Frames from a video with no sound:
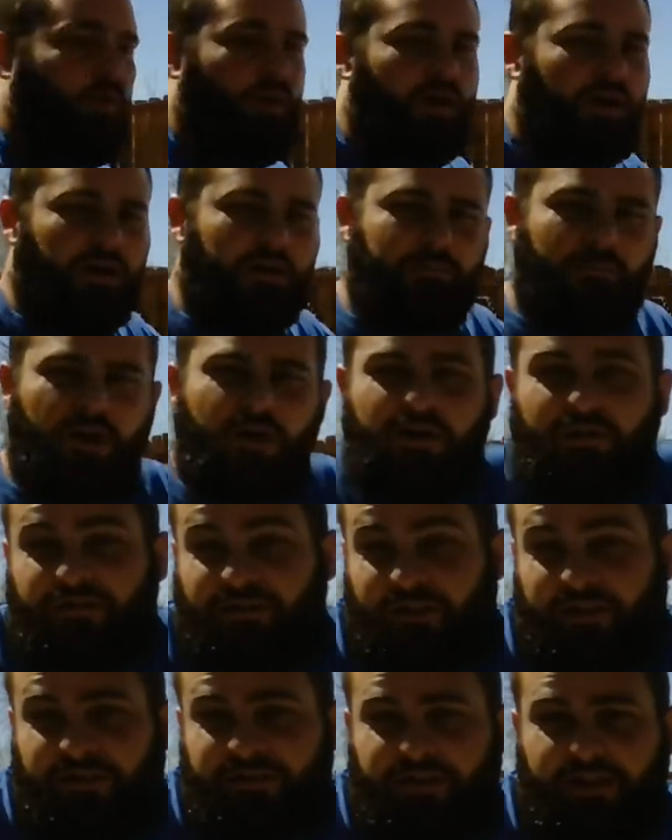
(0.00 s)
on Mars?
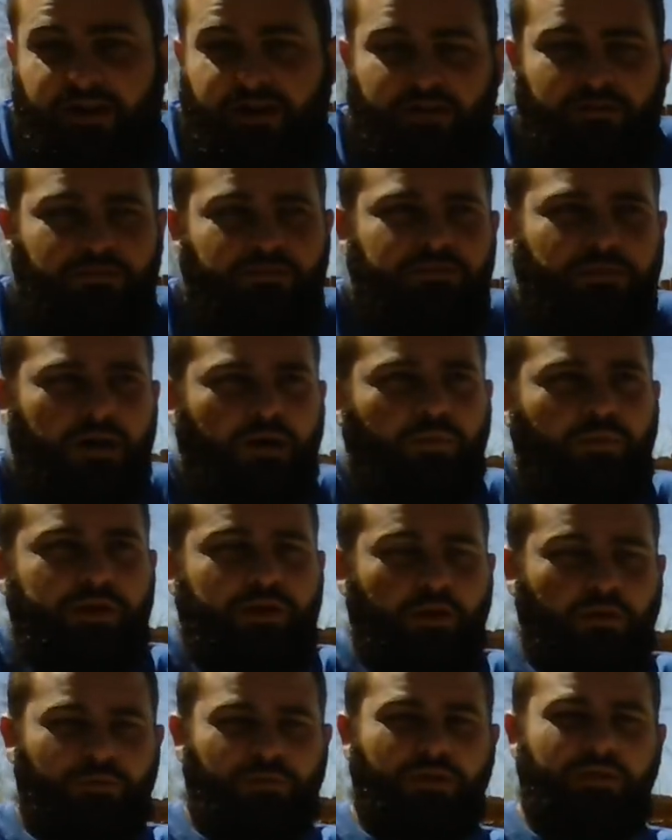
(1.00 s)
Is there? Well, we
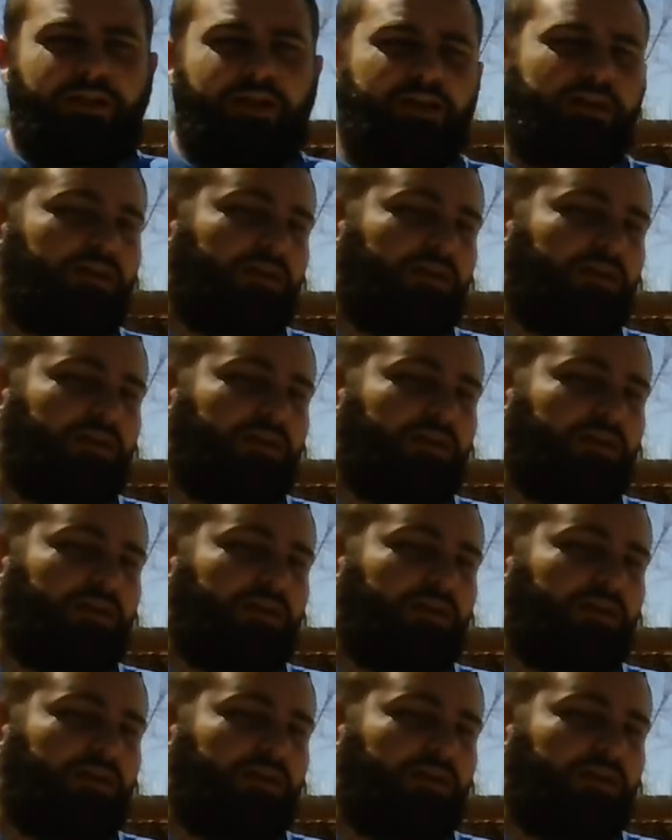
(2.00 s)
don't really